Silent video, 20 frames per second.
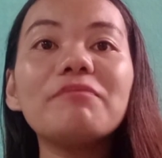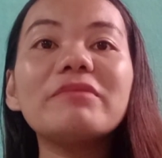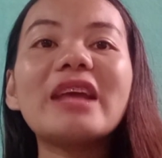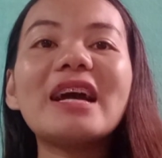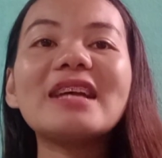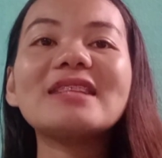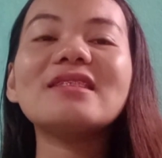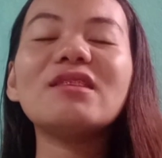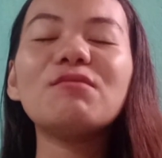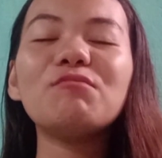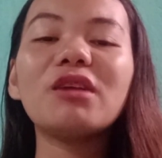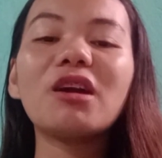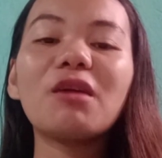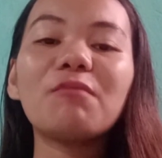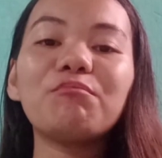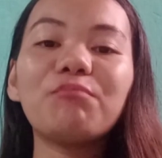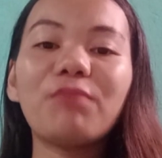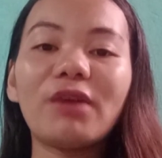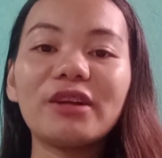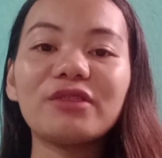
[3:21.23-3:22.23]
as they become
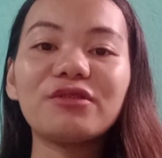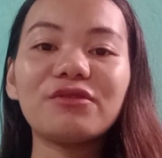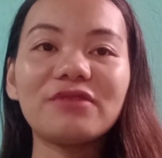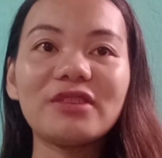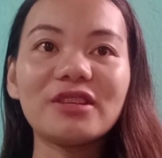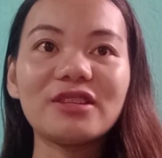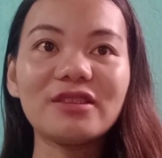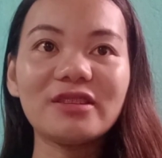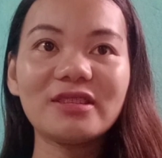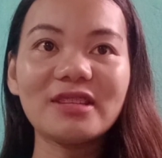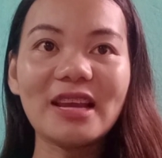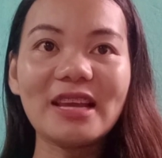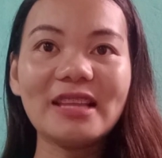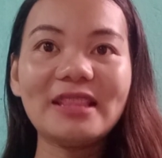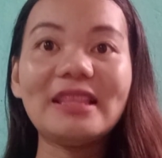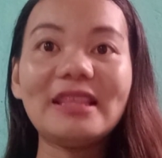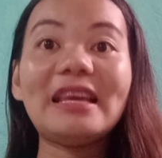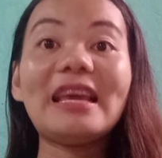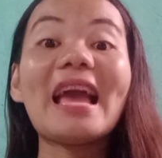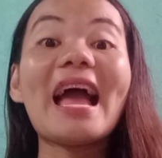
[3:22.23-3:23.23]
part of the
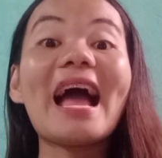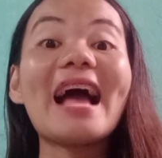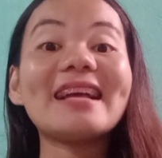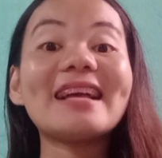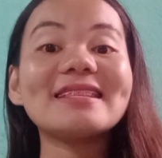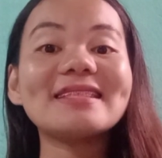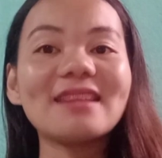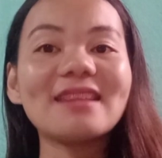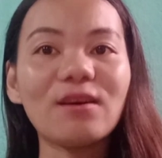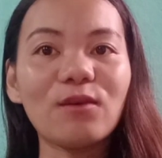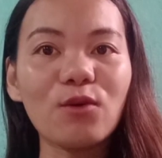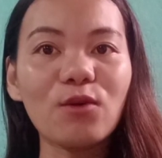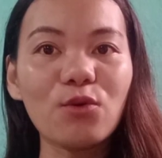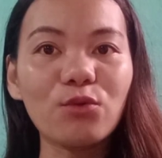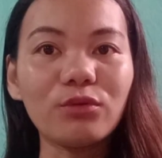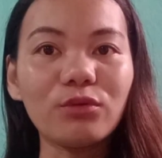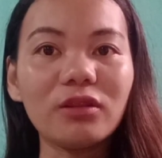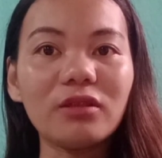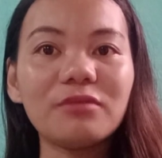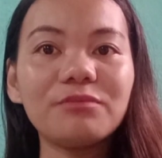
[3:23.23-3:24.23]
society as a
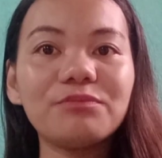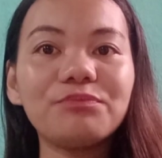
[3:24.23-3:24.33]
whole.